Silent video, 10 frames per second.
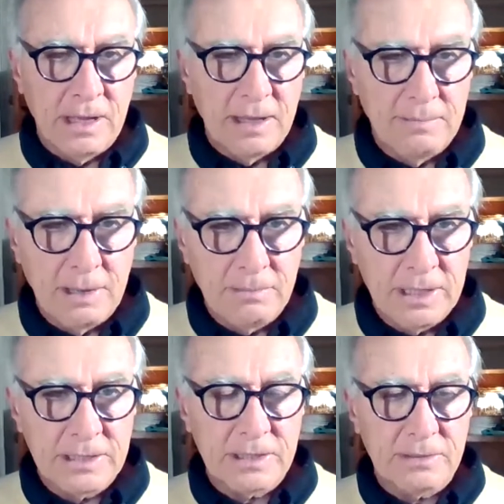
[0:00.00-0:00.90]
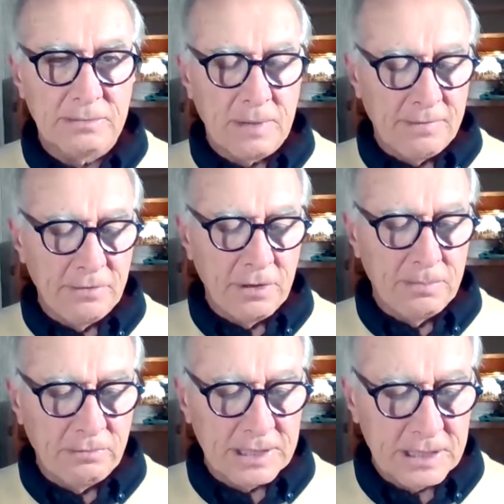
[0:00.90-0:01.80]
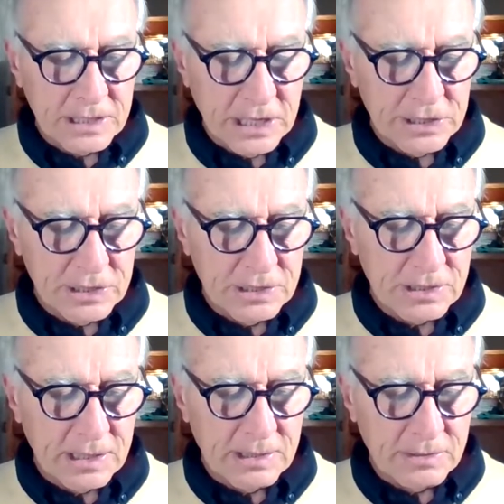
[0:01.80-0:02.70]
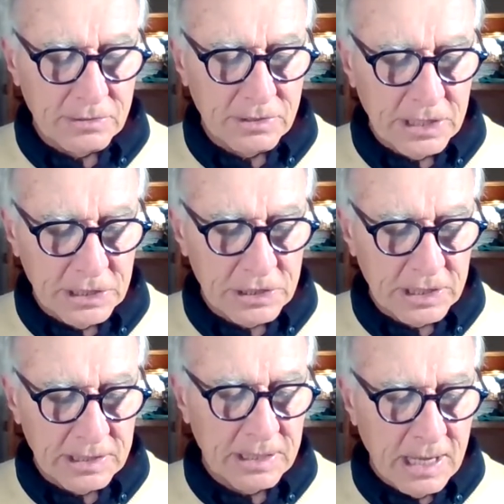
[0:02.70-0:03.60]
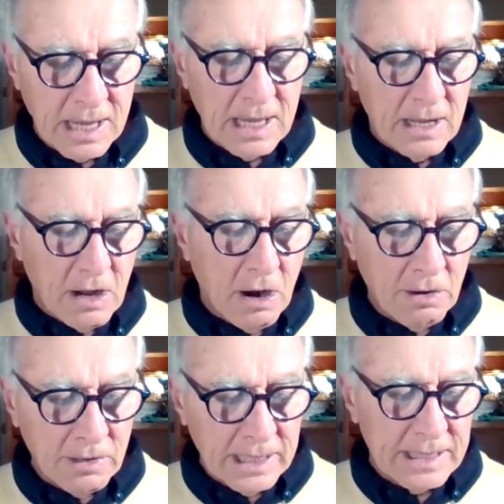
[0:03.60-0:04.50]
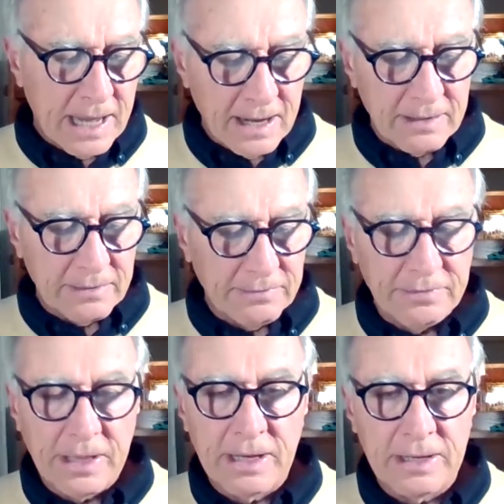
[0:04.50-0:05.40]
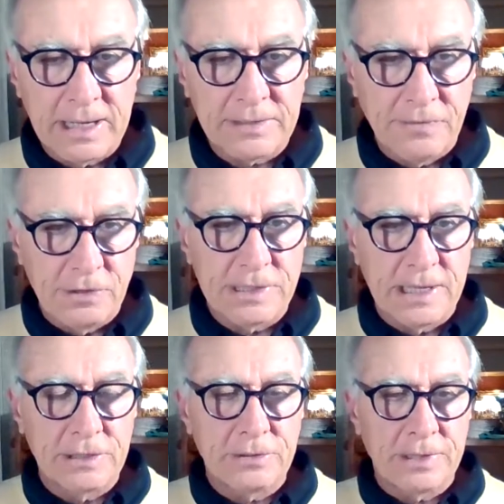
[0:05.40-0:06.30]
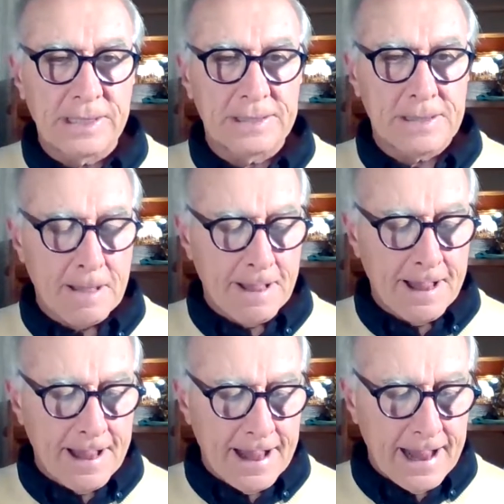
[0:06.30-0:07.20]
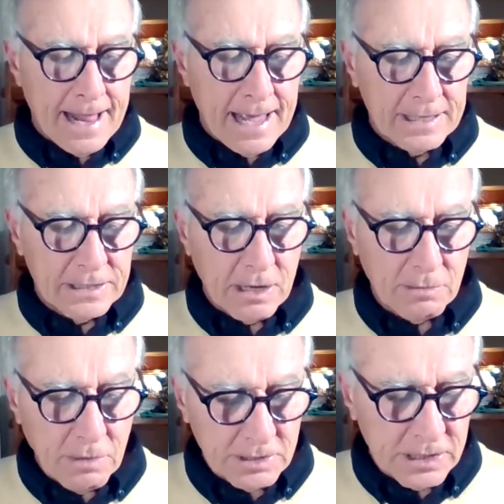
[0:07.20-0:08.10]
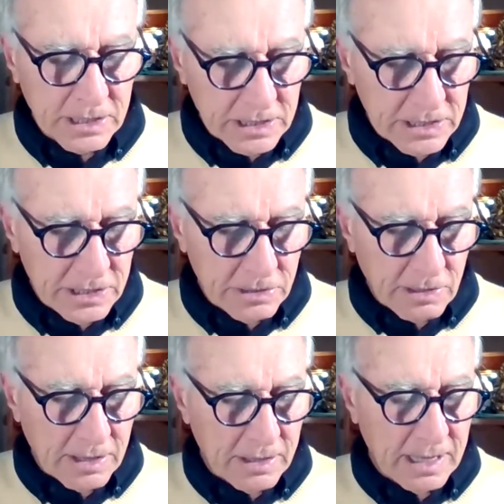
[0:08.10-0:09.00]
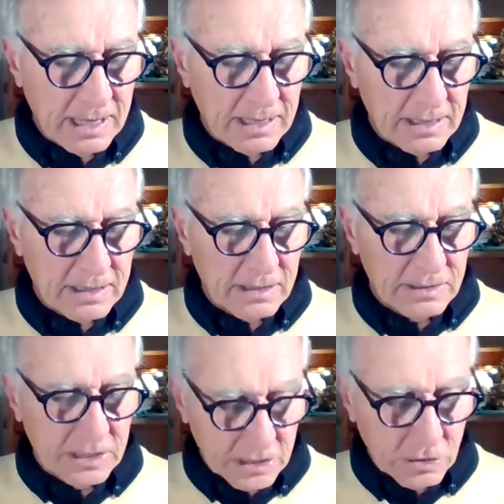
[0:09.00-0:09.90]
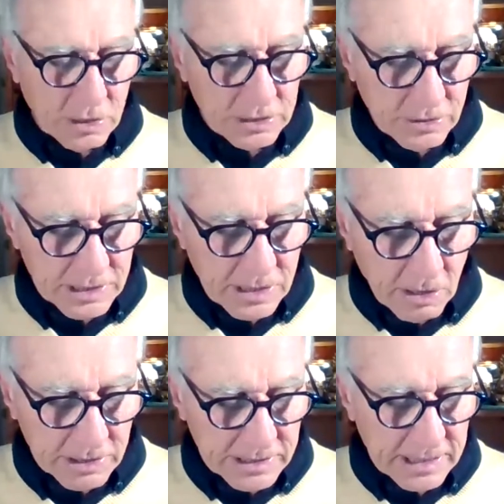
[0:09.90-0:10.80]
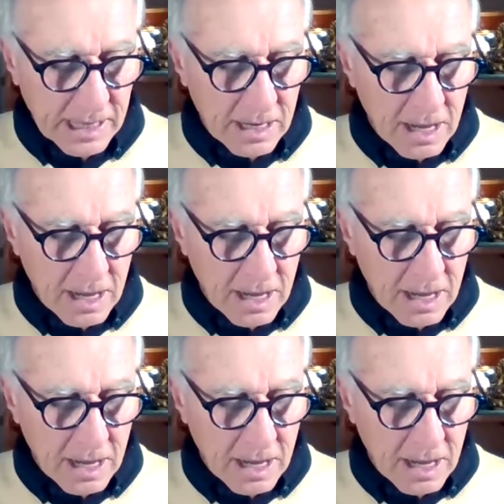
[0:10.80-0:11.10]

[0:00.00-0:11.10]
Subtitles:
memories by verbal recitations and teaching orally down for the next few centuries. And so it wasn't until, I think, this is according to His Holiness the Dalai